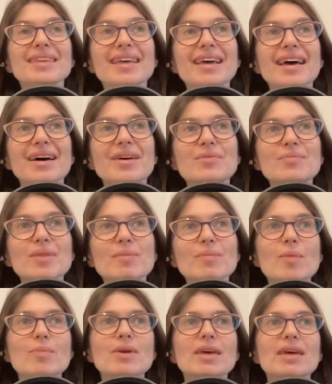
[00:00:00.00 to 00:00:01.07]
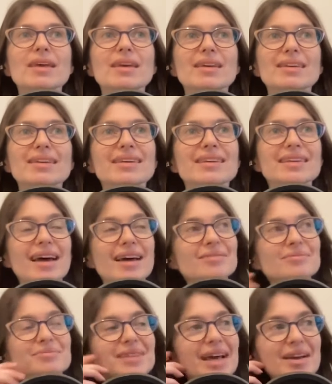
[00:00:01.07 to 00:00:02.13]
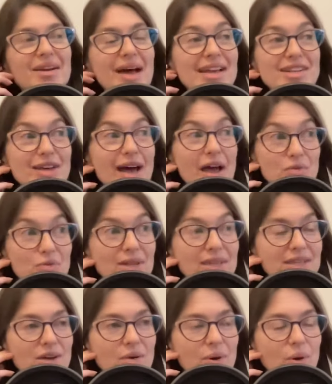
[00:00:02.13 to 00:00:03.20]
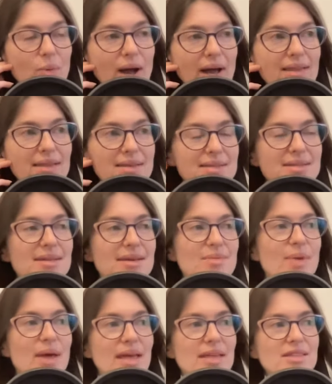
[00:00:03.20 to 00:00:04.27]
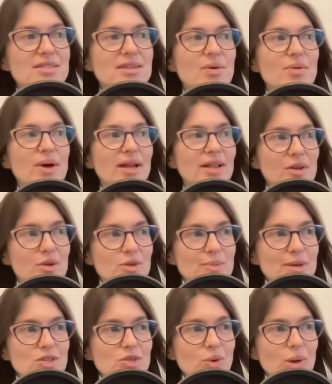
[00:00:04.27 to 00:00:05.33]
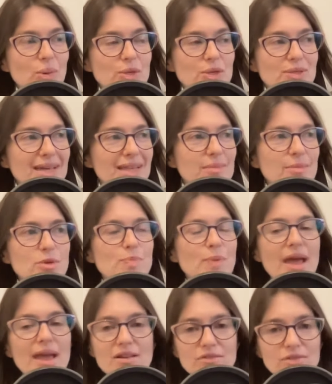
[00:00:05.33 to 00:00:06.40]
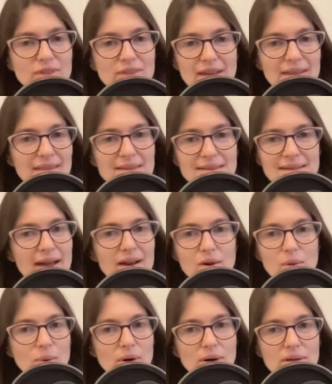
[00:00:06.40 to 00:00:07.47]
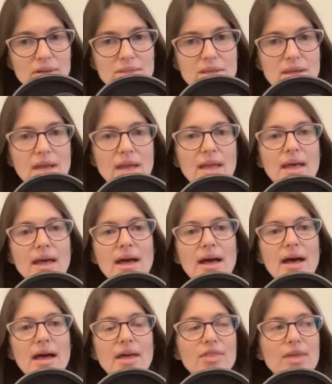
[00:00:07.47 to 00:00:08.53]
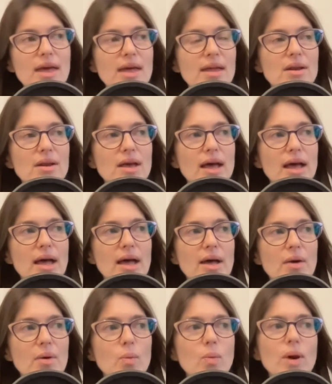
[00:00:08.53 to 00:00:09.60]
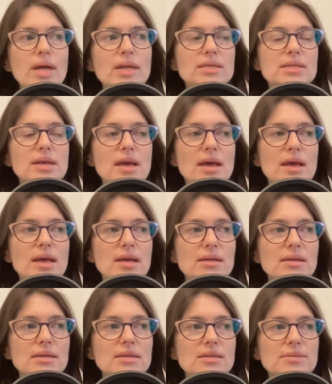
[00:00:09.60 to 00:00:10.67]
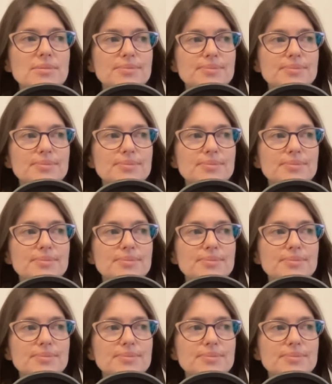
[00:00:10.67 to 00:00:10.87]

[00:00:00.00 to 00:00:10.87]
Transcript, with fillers: um, maybe, yeah. I, I, really don't know why I listened to him. And so I closed my store, which was like the most painful thing in the entire world. I then uh, went and